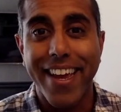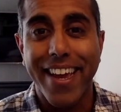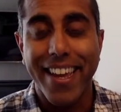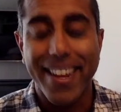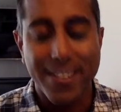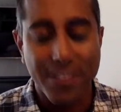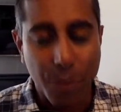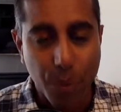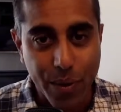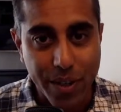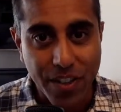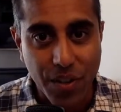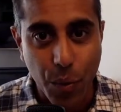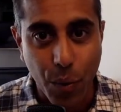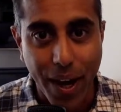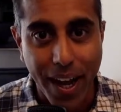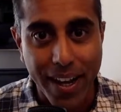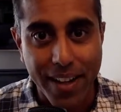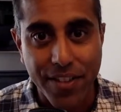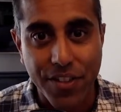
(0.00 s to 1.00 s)
It is the
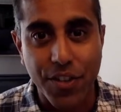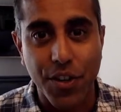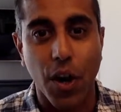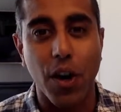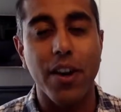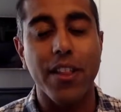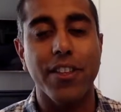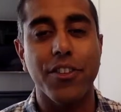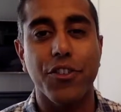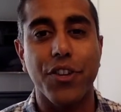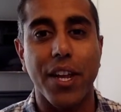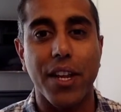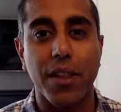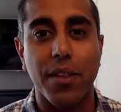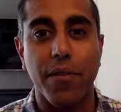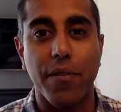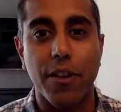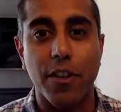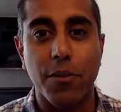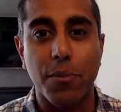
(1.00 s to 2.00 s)
reason why I started this channel
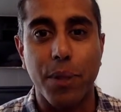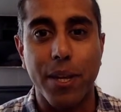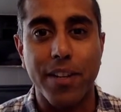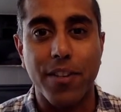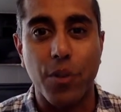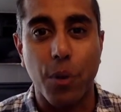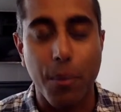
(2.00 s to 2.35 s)
in the first place,